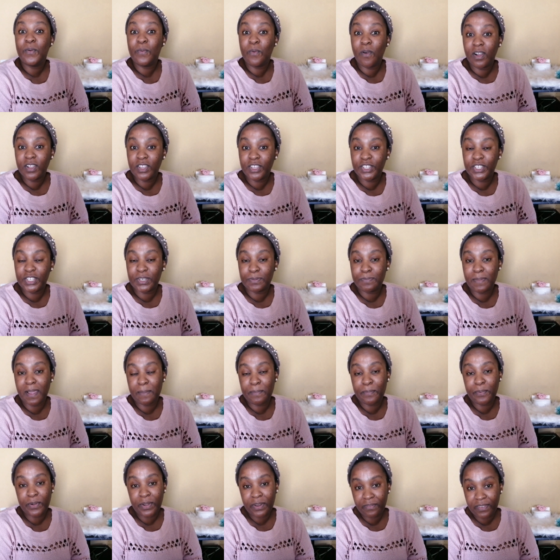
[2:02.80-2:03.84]
you watched
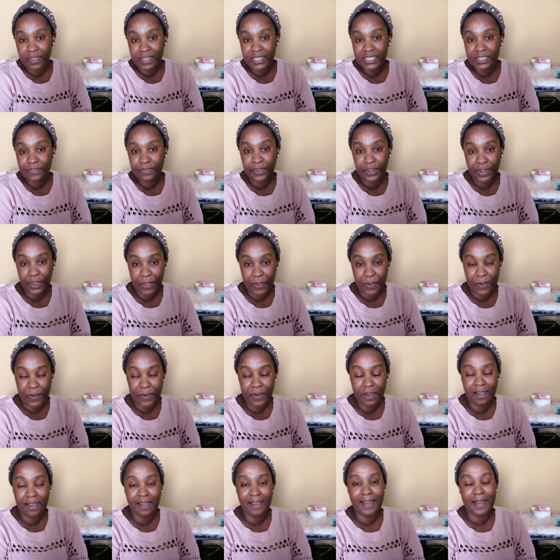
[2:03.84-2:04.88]
my previous
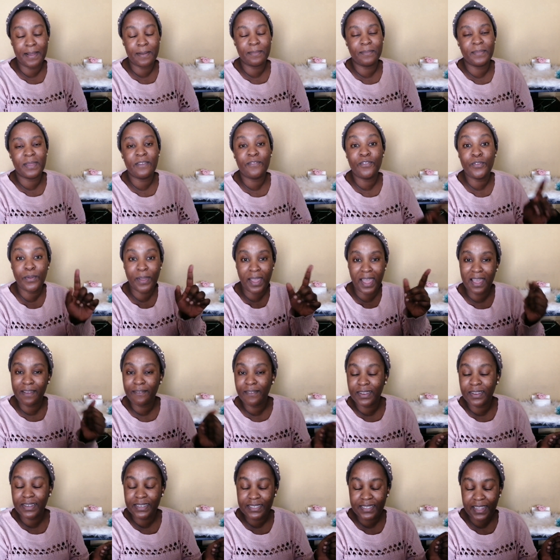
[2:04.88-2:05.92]
video, if you
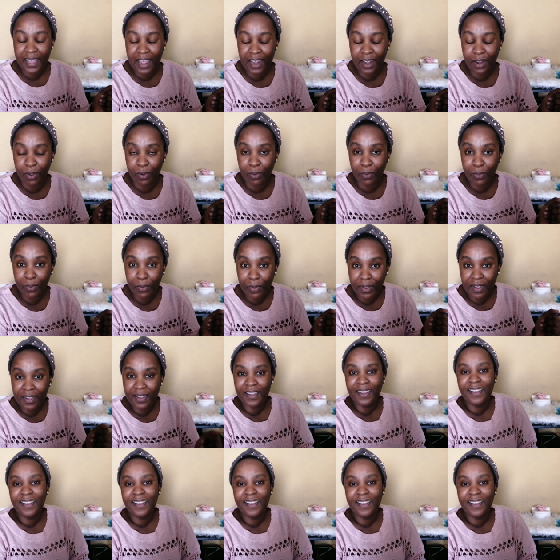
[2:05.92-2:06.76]
haven't, hello.